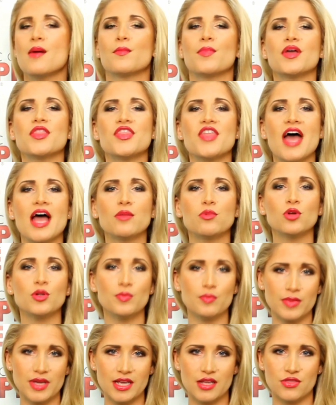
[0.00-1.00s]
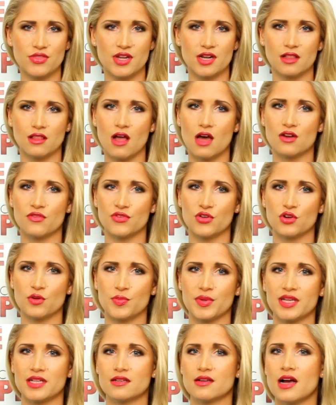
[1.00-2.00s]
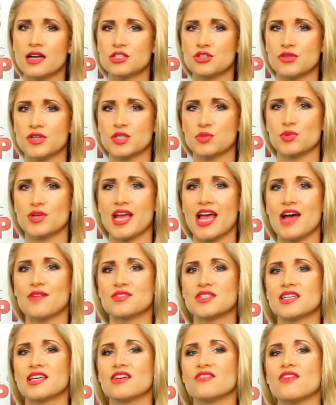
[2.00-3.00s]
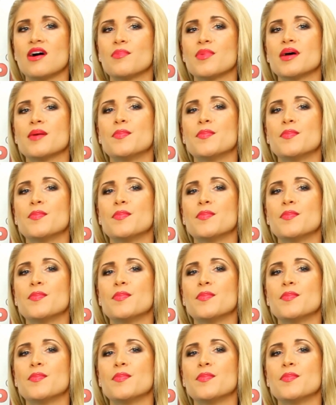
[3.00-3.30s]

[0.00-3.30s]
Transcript: but that would mean that a lot of European countries would have to give up